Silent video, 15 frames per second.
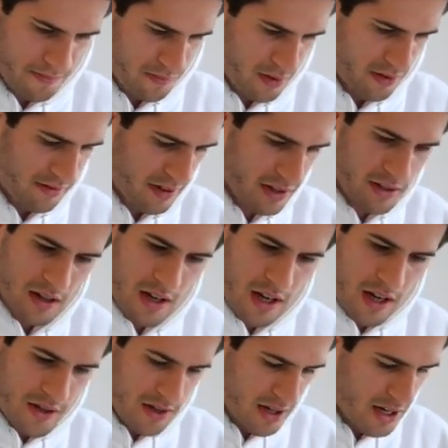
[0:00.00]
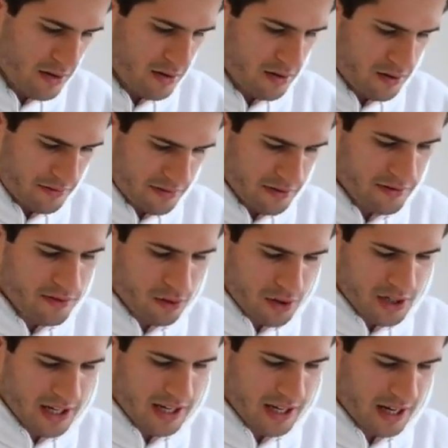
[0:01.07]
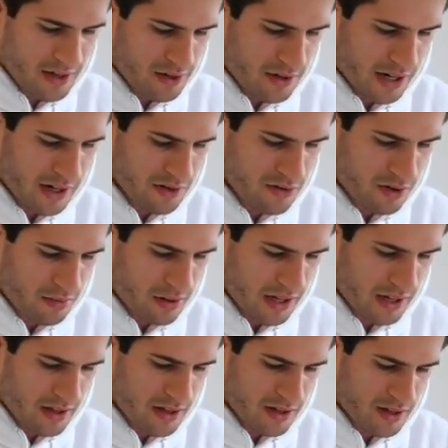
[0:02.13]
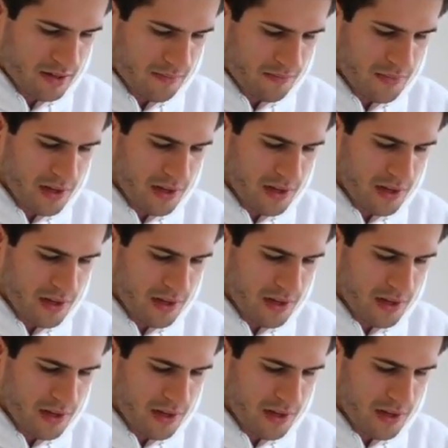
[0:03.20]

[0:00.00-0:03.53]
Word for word: Perfect. So now, of course, I can drag and drop like this,